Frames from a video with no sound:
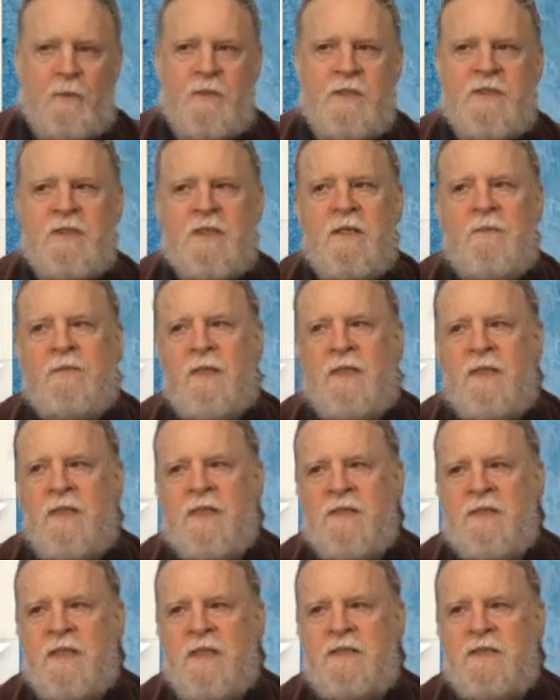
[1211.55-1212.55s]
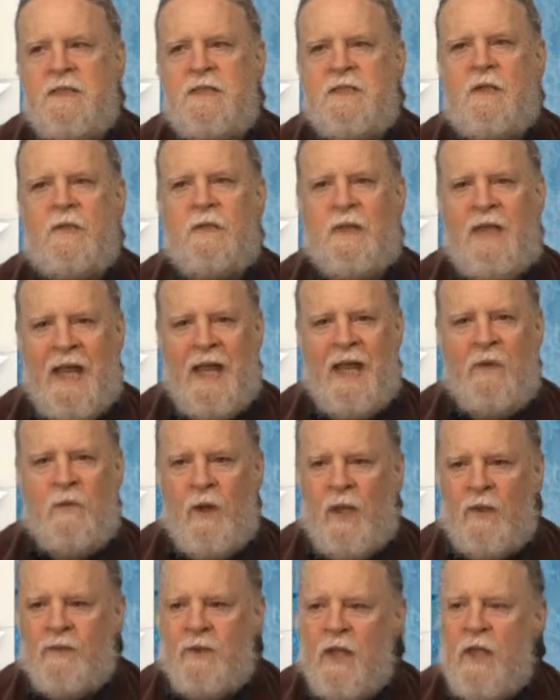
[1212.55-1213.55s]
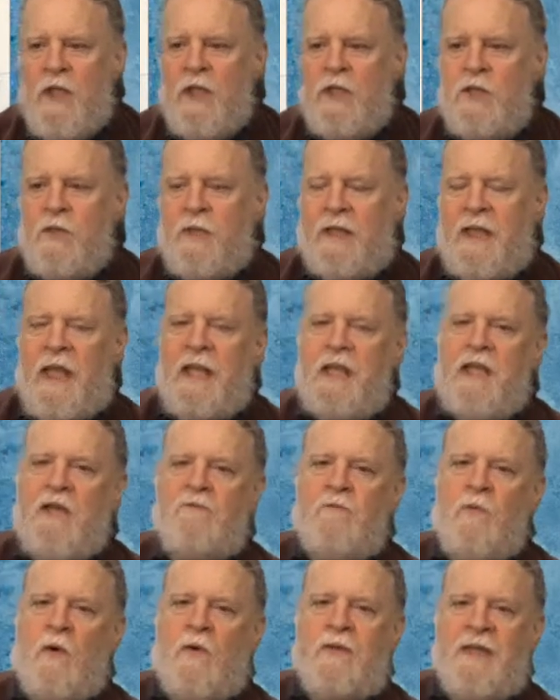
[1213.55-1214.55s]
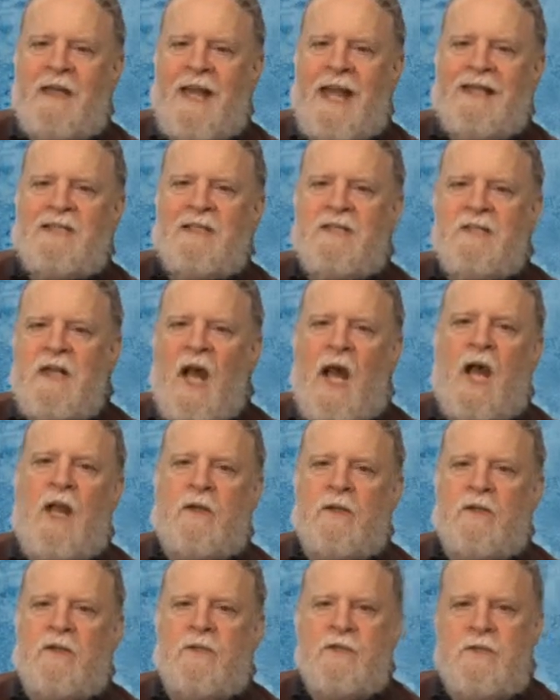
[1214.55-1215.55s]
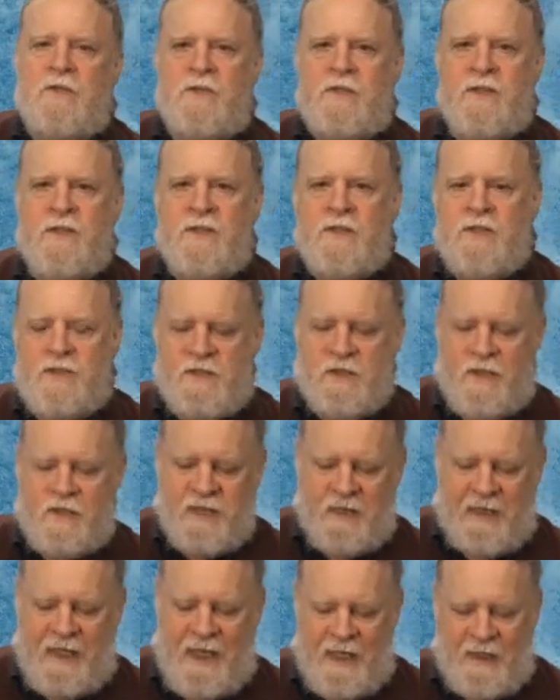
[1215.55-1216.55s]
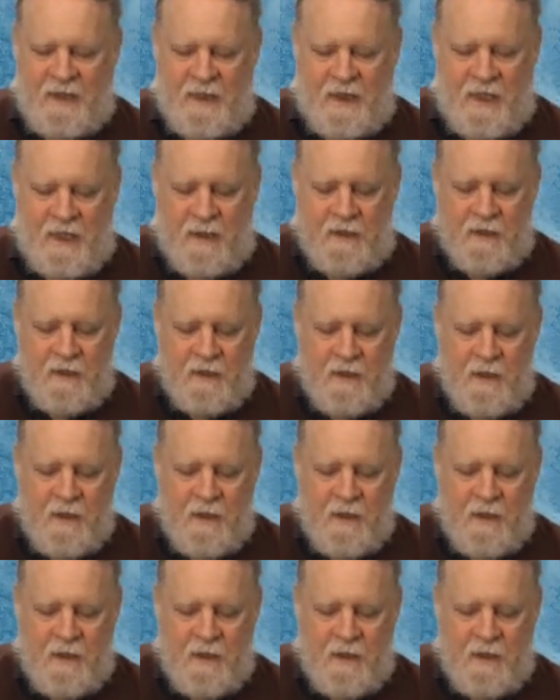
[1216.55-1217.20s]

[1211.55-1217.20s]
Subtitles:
Put simply, he says he's okay with you can't give more than X dollars to such and such a candidate.